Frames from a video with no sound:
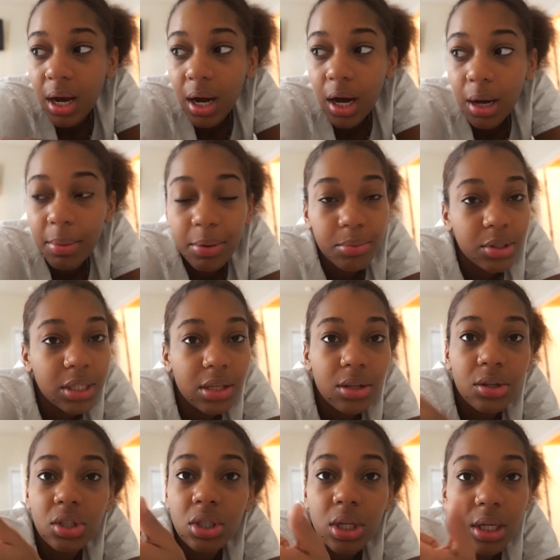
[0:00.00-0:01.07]
It was
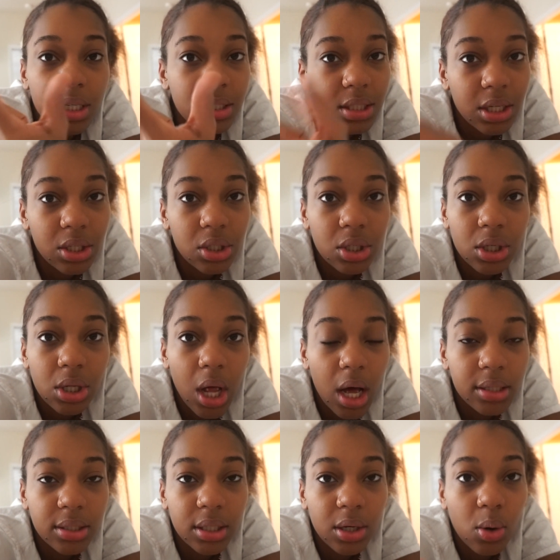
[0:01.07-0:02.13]
either just gonna sit in your
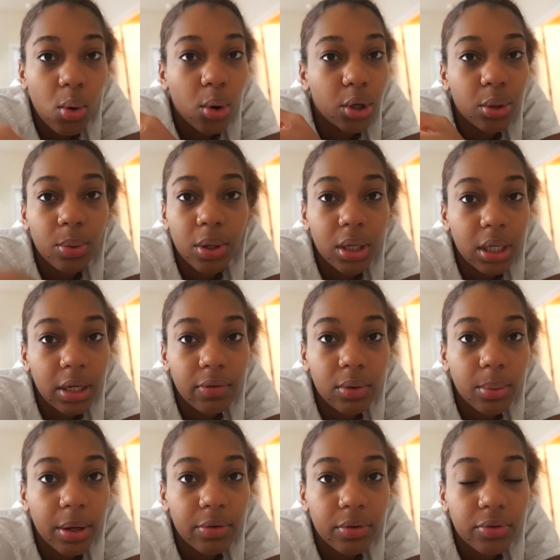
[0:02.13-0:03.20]
closet or you were gonna give it
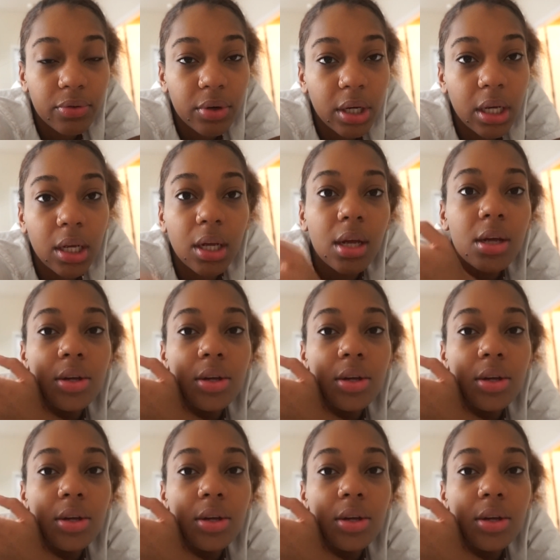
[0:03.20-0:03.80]
away for free.